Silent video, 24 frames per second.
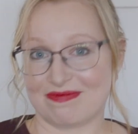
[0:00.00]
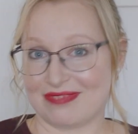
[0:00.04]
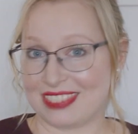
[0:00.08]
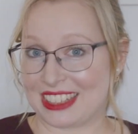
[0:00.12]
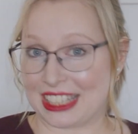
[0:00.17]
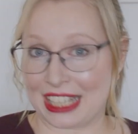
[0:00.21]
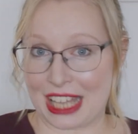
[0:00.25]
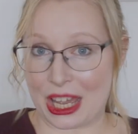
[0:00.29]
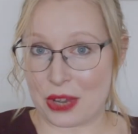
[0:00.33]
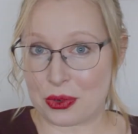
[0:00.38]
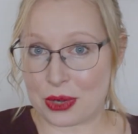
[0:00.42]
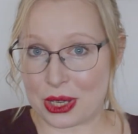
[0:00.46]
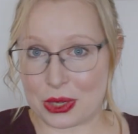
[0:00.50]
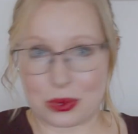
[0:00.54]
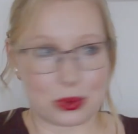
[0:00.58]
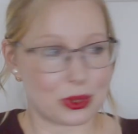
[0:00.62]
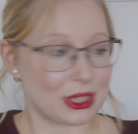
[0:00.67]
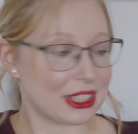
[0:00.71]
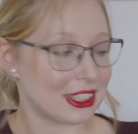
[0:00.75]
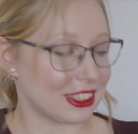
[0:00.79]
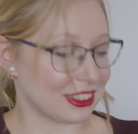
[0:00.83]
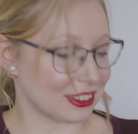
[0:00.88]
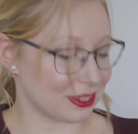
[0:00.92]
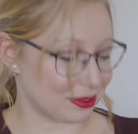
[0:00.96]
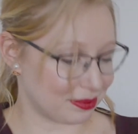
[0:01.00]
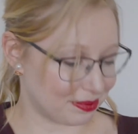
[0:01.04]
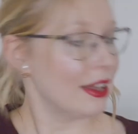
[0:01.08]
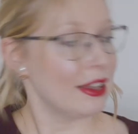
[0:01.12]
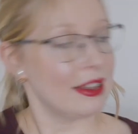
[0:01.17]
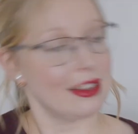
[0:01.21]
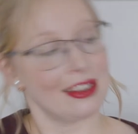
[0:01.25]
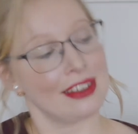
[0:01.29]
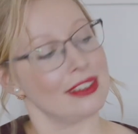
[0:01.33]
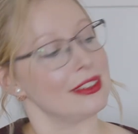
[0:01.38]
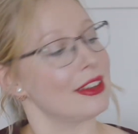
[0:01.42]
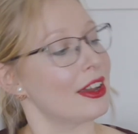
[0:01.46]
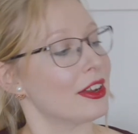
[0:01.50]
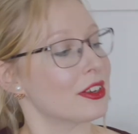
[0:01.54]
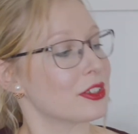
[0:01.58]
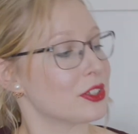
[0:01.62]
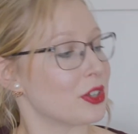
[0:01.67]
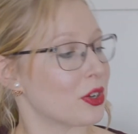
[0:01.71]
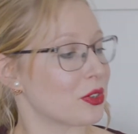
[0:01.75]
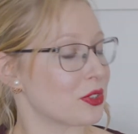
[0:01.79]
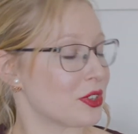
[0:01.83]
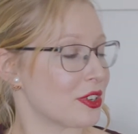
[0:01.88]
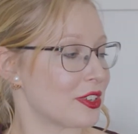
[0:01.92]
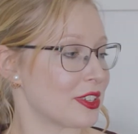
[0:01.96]
now I will. A young
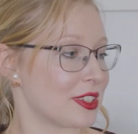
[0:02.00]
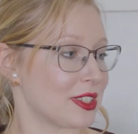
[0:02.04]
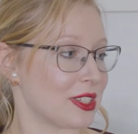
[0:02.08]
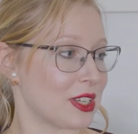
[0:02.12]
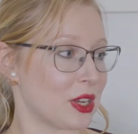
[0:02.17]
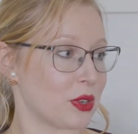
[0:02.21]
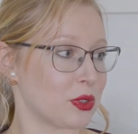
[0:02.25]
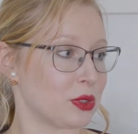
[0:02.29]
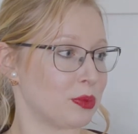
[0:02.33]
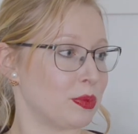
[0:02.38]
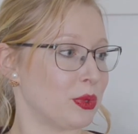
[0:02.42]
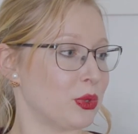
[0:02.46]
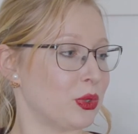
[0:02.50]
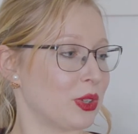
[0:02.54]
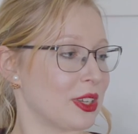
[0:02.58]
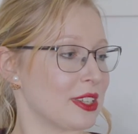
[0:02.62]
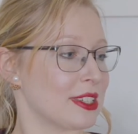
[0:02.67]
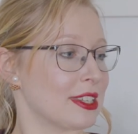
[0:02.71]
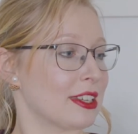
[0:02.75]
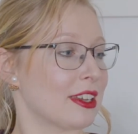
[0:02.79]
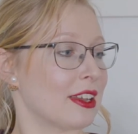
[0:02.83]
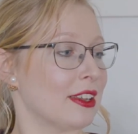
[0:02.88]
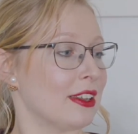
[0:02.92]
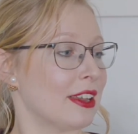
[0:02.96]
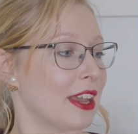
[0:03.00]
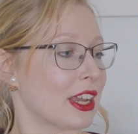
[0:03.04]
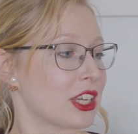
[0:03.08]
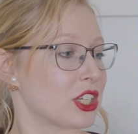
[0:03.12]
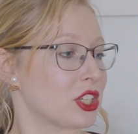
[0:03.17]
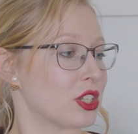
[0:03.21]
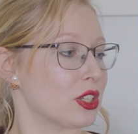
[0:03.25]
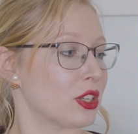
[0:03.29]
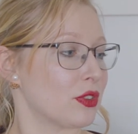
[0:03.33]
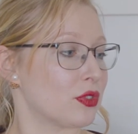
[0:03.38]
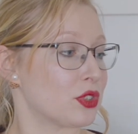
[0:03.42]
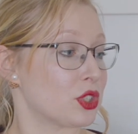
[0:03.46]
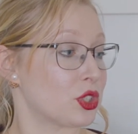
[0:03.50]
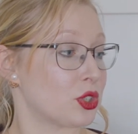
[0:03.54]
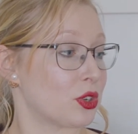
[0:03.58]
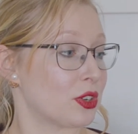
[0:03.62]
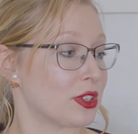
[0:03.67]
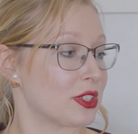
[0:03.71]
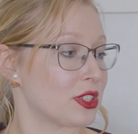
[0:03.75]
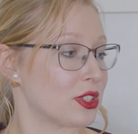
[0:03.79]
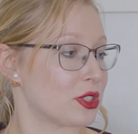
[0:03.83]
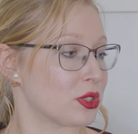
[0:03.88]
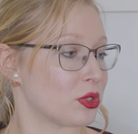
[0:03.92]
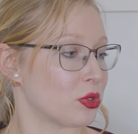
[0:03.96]
doctor's notebook is a collection of
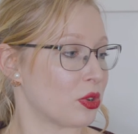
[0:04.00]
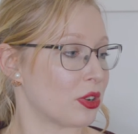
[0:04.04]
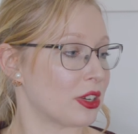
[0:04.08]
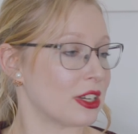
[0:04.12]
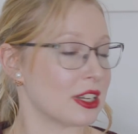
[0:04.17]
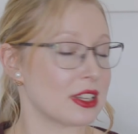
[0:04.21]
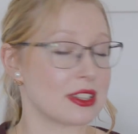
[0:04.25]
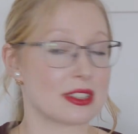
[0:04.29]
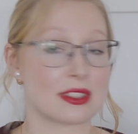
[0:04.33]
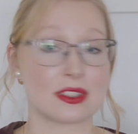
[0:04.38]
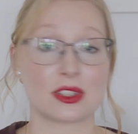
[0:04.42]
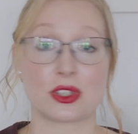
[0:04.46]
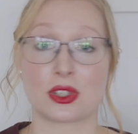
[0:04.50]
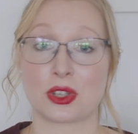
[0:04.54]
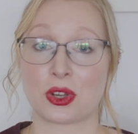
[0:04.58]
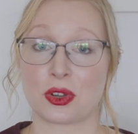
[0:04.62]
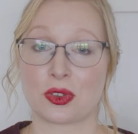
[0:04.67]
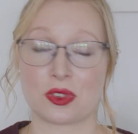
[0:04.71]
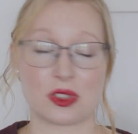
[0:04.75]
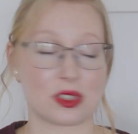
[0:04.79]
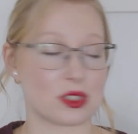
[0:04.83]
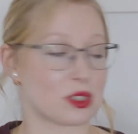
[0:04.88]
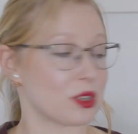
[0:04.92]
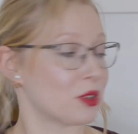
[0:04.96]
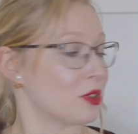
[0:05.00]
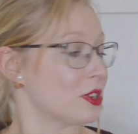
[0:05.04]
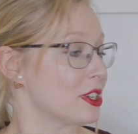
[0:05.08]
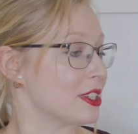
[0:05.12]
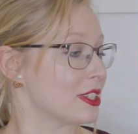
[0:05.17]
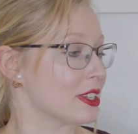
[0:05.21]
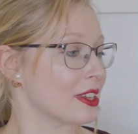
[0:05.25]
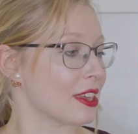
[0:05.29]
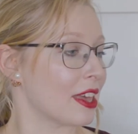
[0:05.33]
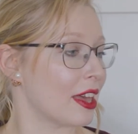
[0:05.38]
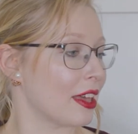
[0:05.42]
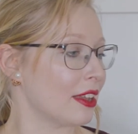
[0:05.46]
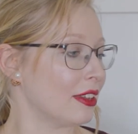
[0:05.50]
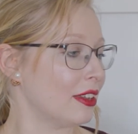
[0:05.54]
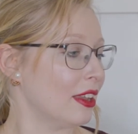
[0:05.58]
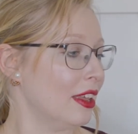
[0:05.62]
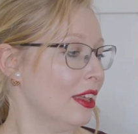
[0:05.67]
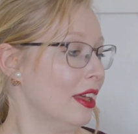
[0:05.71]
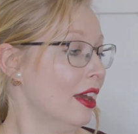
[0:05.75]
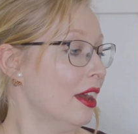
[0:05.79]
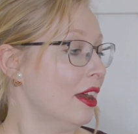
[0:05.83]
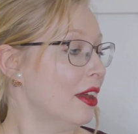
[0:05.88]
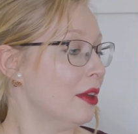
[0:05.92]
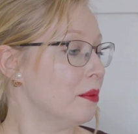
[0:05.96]
short stories again,
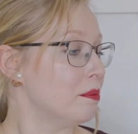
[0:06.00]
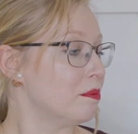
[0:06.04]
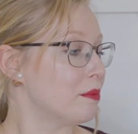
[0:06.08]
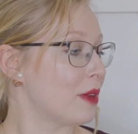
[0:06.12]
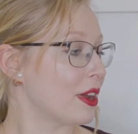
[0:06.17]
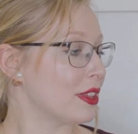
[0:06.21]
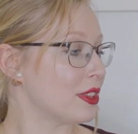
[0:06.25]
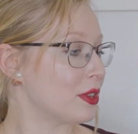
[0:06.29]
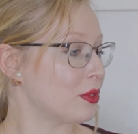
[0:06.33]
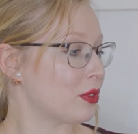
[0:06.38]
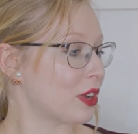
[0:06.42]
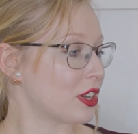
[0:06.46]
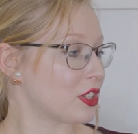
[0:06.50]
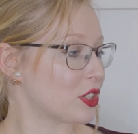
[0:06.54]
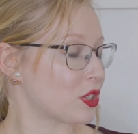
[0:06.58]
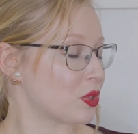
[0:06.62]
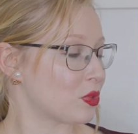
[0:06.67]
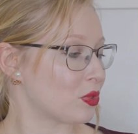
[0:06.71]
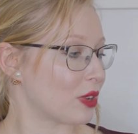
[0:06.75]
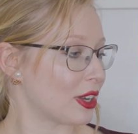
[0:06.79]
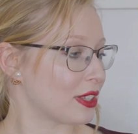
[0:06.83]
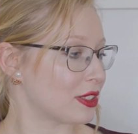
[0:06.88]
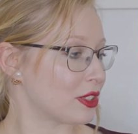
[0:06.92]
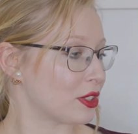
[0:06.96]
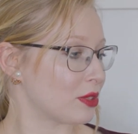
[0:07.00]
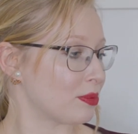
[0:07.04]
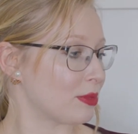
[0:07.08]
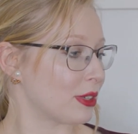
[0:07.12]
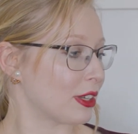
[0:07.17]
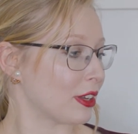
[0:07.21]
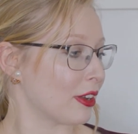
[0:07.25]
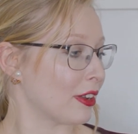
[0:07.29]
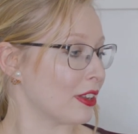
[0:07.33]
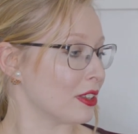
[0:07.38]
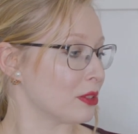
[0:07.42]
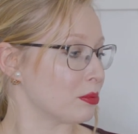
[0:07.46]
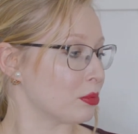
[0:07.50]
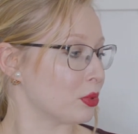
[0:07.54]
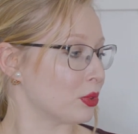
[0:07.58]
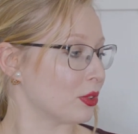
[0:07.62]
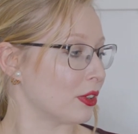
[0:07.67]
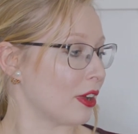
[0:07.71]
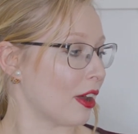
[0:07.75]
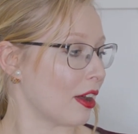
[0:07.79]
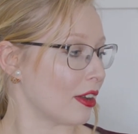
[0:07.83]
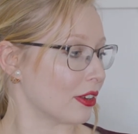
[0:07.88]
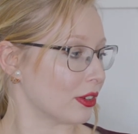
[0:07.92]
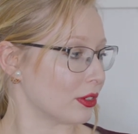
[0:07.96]
by the Russian writer Mikhail
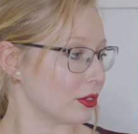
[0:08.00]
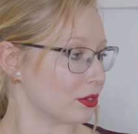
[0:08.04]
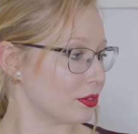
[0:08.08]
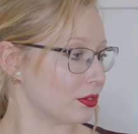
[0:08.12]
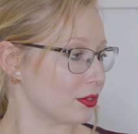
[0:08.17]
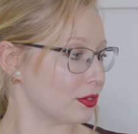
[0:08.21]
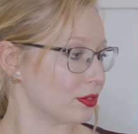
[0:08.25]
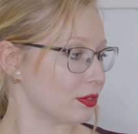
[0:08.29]
Bulgakov.